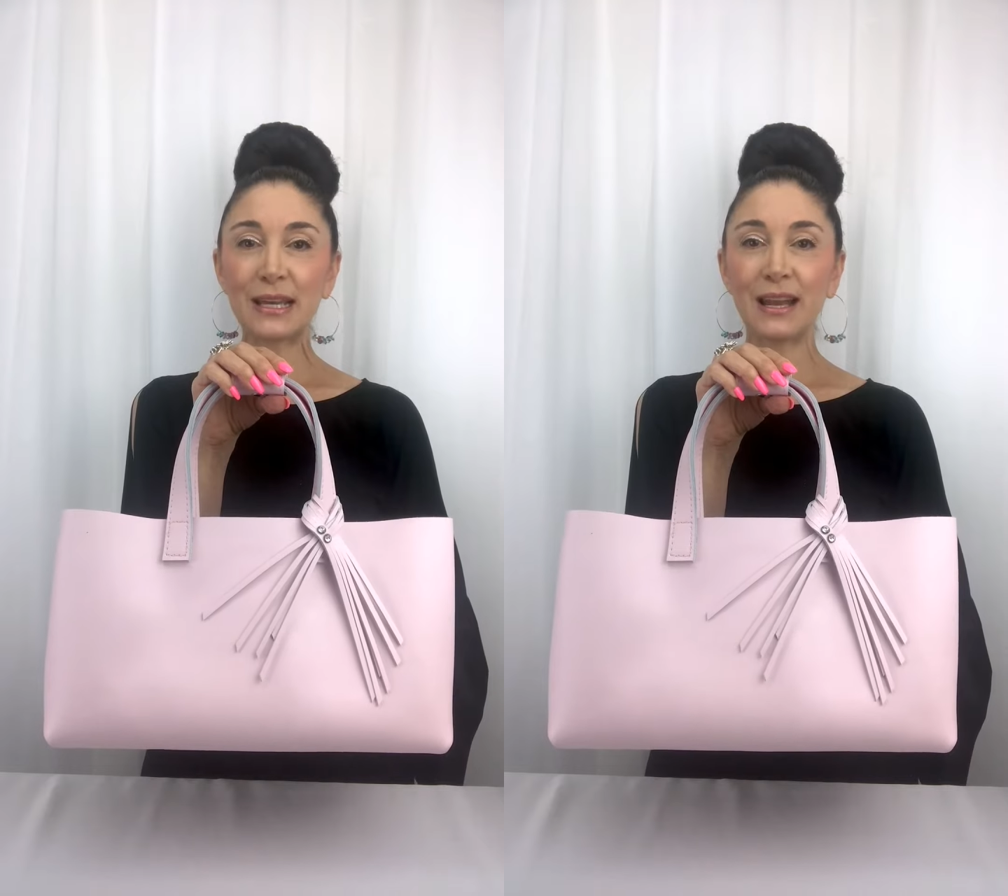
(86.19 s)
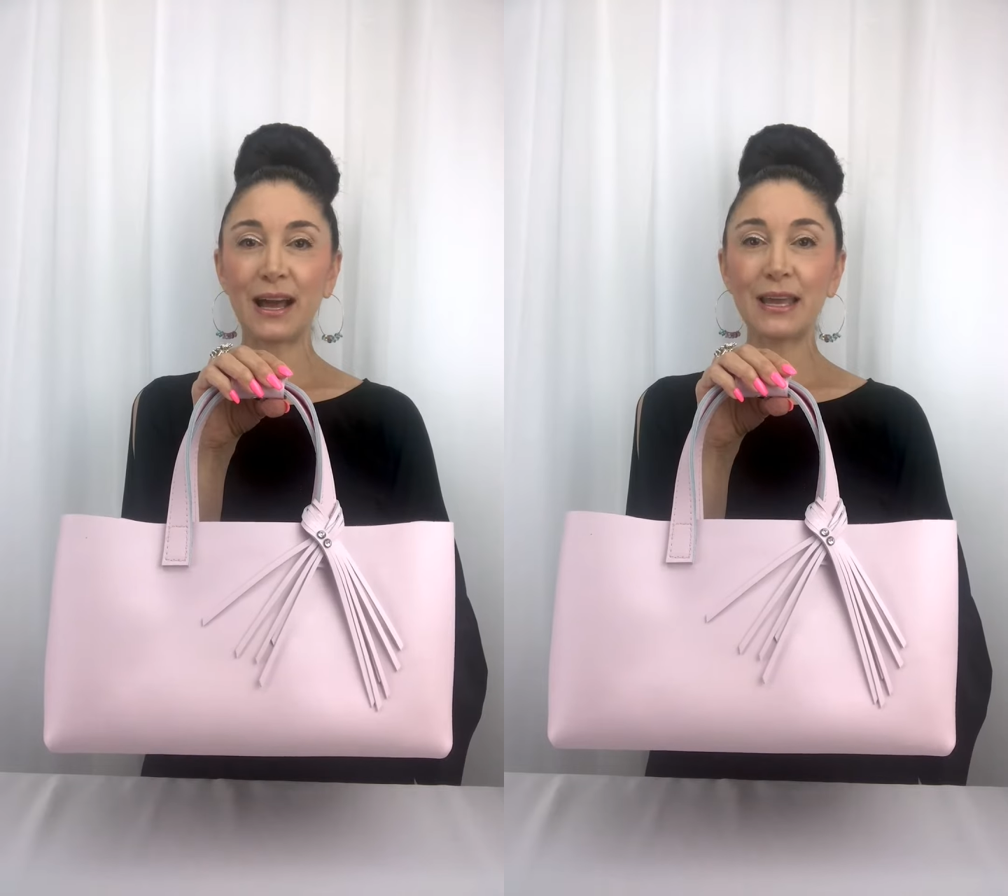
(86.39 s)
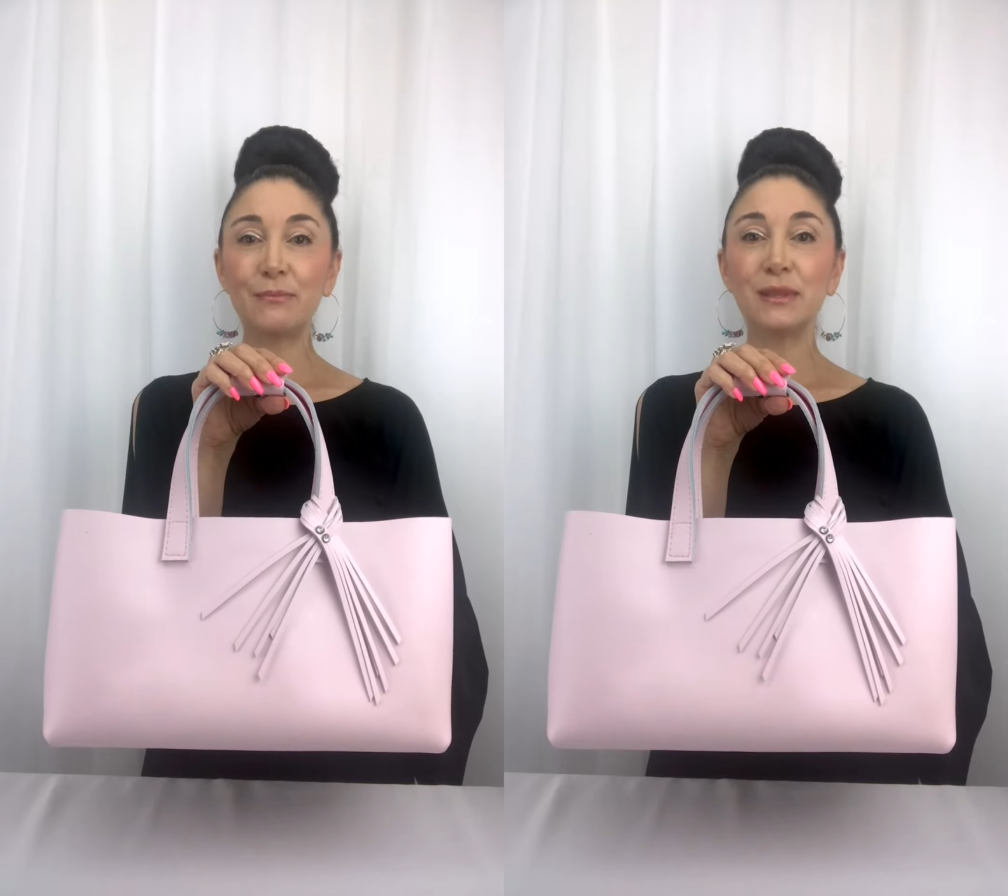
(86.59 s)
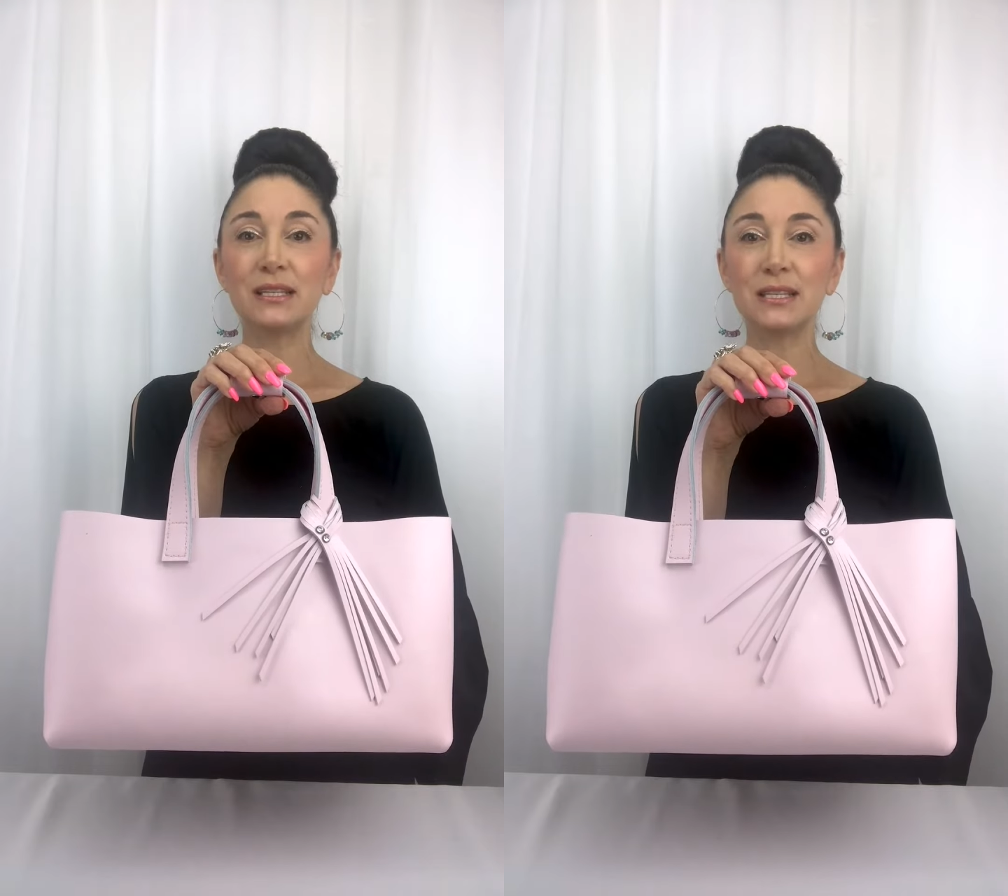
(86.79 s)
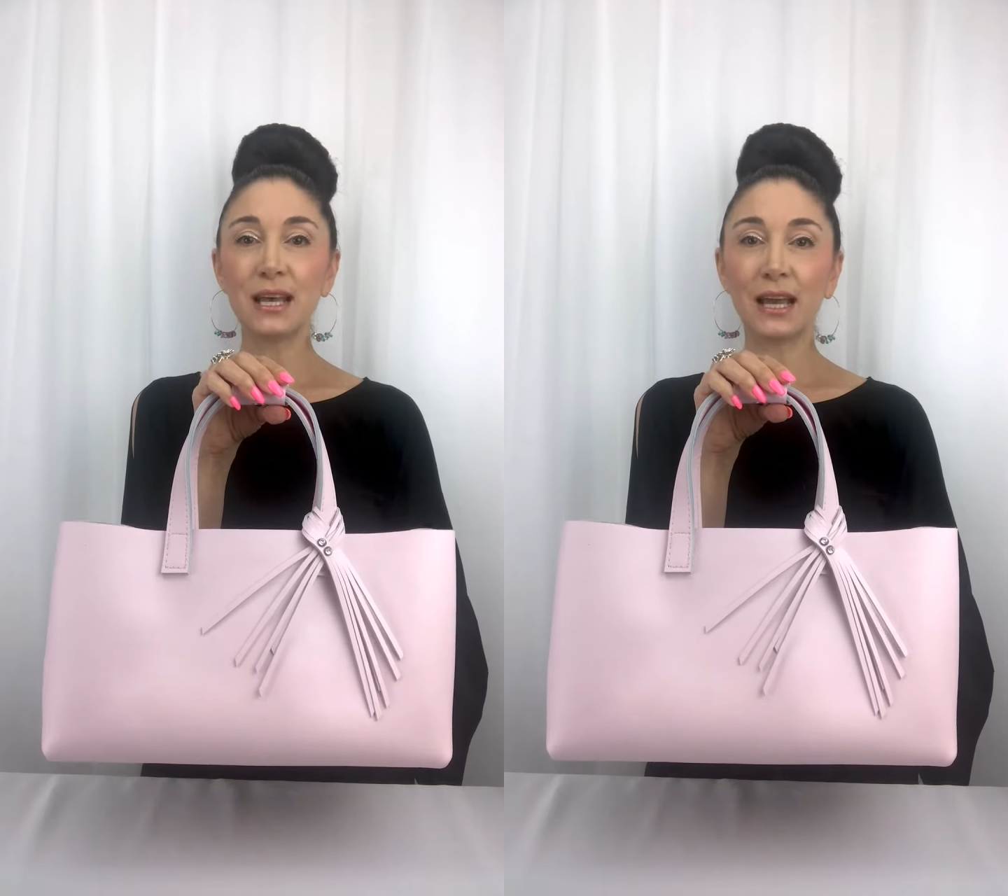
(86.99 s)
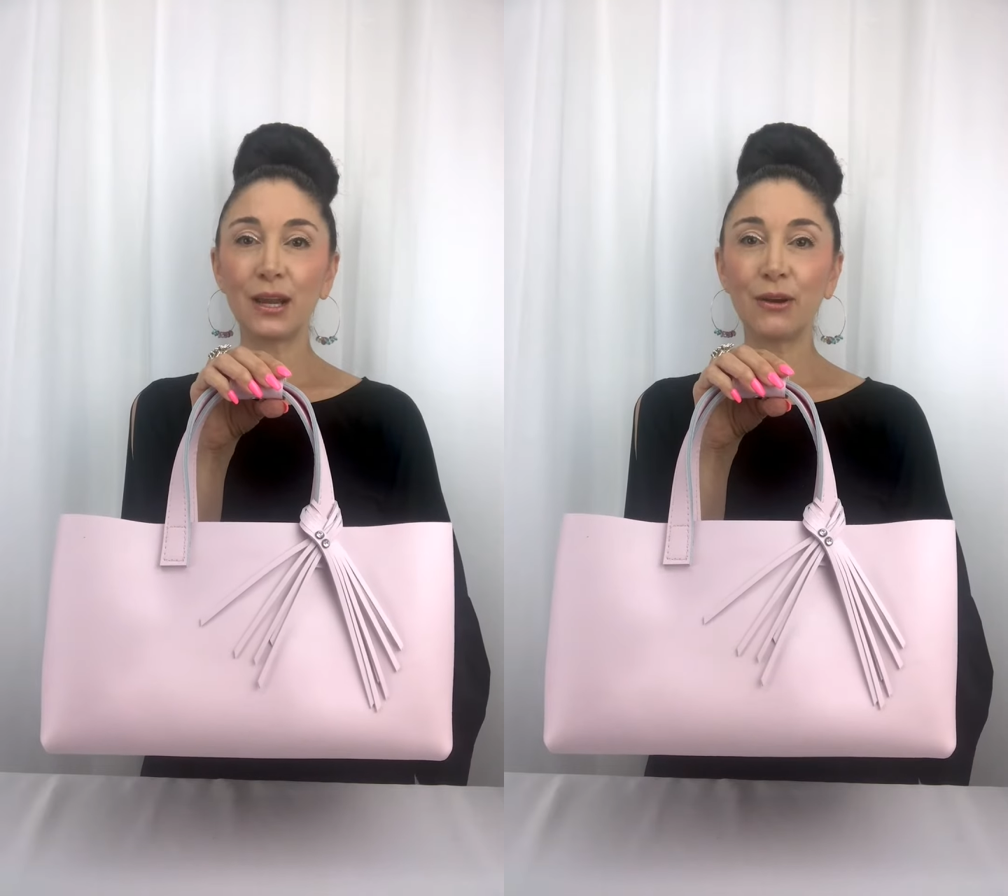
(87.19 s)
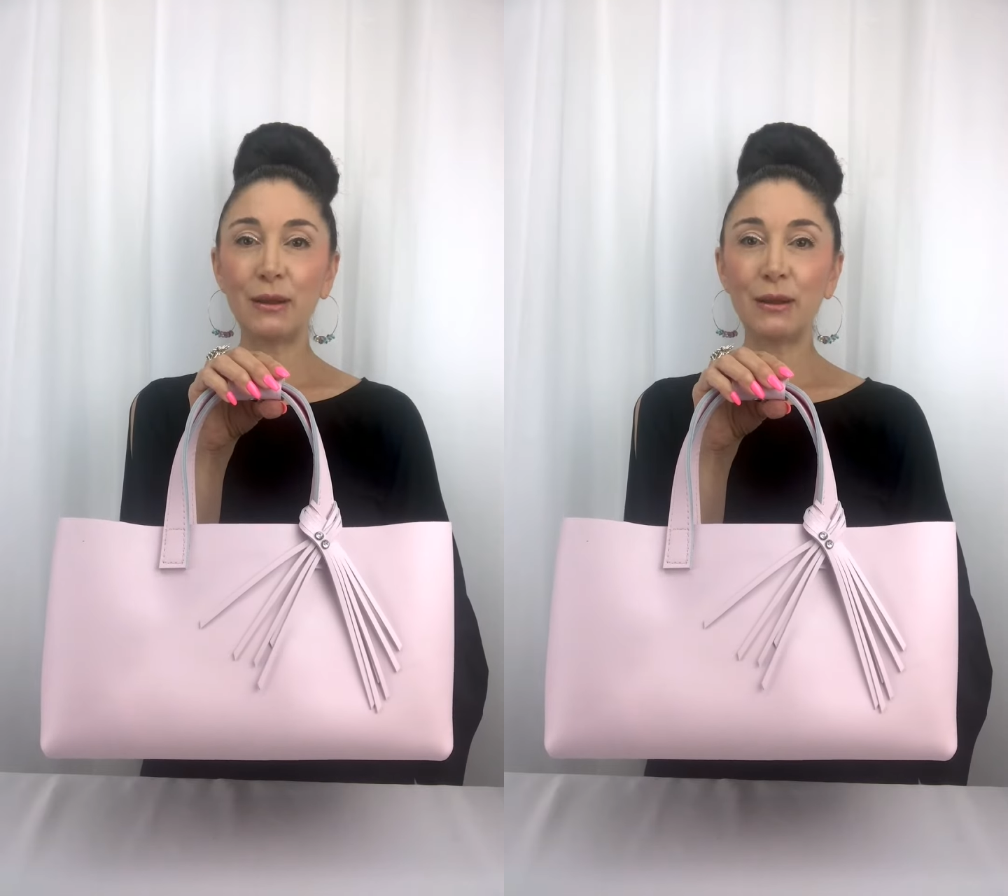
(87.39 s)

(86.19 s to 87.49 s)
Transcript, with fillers: and I am the designer